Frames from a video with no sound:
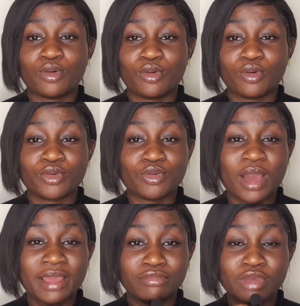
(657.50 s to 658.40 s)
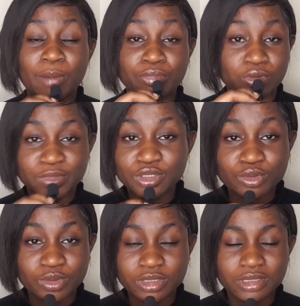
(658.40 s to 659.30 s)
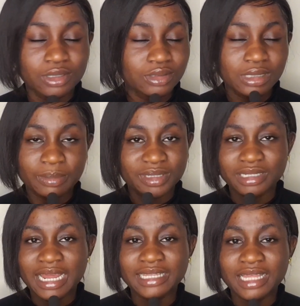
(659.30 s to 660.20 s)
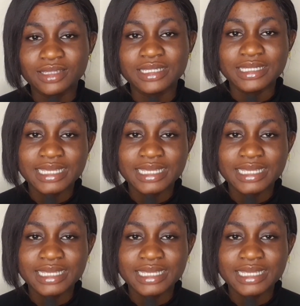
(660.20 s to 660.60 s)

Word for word: or you are promiscuous, or something like that.